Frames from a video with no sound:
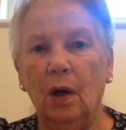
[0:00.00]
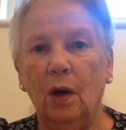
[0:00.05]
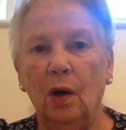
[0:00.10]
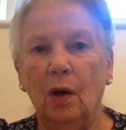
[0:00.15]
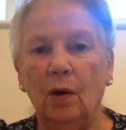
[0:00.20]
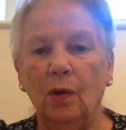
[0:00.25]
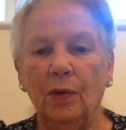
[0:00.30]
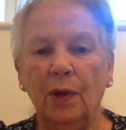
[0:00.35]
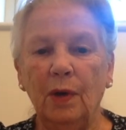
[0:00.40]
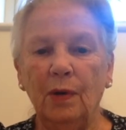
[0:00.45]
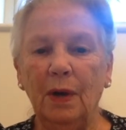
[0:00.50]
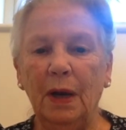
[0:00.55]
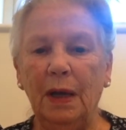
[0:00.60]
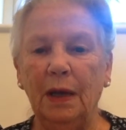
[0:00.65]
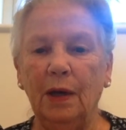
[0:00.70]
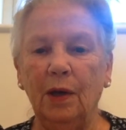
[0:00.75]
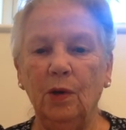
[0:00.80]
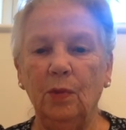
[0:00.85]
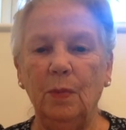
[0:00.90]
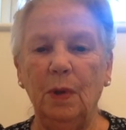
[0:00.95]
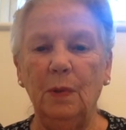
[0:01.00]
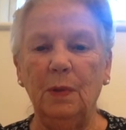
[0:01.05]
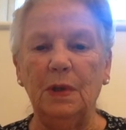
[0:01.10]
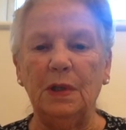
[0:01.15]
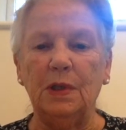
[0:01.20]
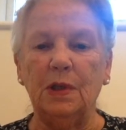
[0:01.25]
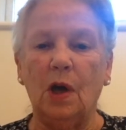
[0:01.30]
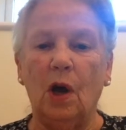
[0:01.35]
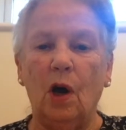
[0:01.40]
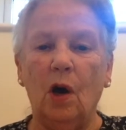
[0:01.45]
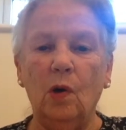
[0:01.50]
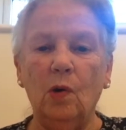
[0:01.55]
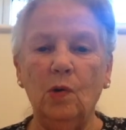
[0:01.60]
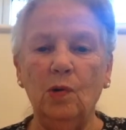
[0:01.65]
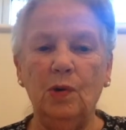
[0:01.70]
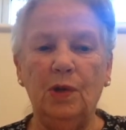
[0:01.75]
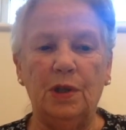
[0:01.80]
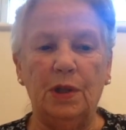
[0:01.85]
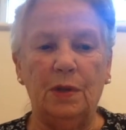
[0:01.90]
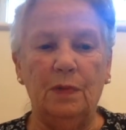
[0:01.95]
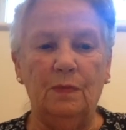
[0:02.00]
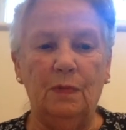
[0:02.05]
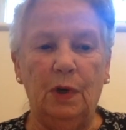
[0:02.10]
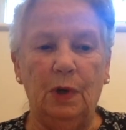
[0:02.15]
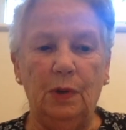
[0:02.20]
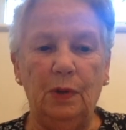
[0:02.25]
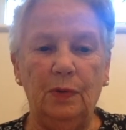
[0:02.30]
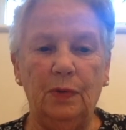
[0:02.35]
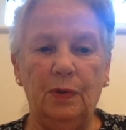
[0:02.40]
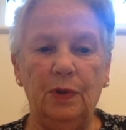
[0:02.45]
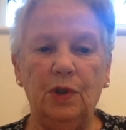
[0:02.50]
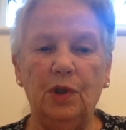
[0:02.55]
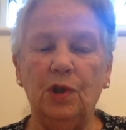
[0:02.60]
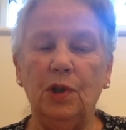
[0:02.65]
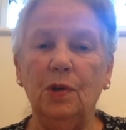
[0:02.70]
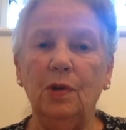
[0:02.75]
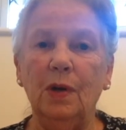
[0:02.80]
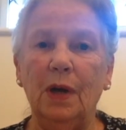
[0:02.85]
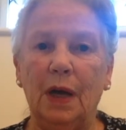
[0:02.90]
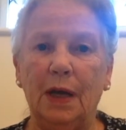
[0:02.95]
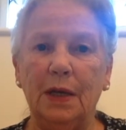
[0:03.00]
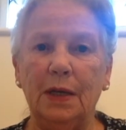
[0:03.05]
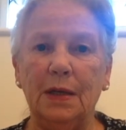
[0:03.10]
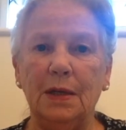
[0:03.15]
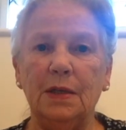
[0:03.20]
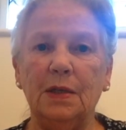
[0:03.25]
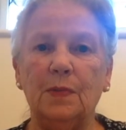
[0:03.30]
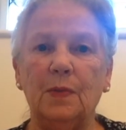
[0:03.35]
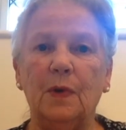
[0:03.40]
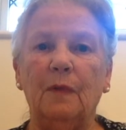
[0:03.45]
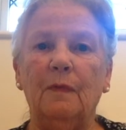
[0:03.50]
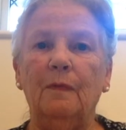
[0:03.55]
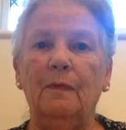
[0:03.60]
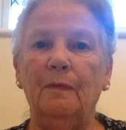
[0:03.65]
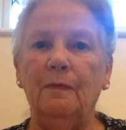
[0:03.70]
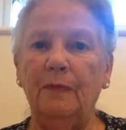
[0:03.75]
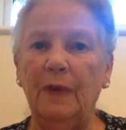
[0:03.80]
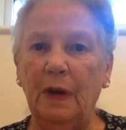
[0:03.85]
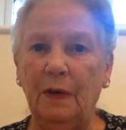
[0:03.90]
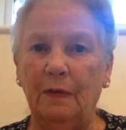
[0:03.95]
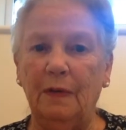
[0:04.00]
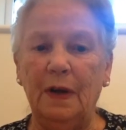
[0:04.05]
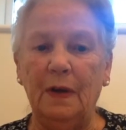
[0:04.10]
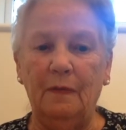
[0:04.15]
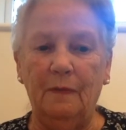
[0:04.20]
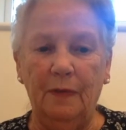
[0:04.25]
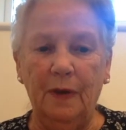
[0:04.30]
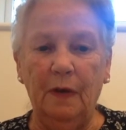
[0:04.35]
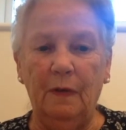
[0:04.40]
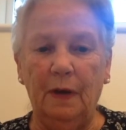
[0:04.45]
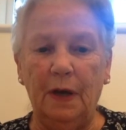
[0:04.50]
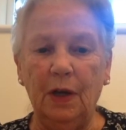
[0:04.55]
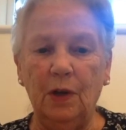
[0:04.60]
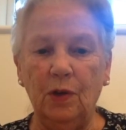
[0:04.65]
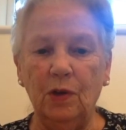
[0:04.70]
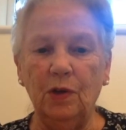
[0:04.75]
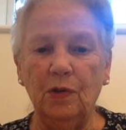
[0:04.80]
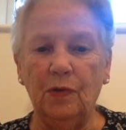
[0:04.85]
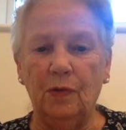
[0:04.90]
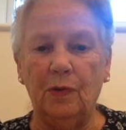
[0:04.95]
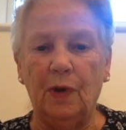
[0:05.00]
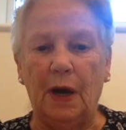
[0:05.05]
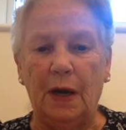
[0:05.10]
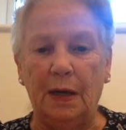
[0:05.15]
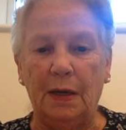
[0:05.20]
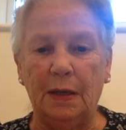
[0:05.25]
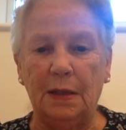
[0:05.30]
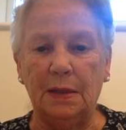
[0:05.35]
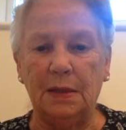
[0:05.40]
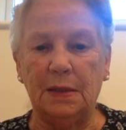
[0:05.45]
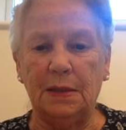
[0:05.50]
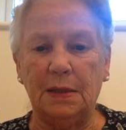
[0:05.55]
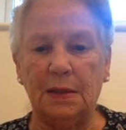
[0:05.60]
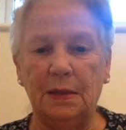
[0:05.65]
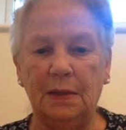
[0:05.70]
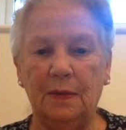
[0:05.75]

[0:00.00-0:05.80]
Although Naomi was older than Ruth, the two ladies were very good friends.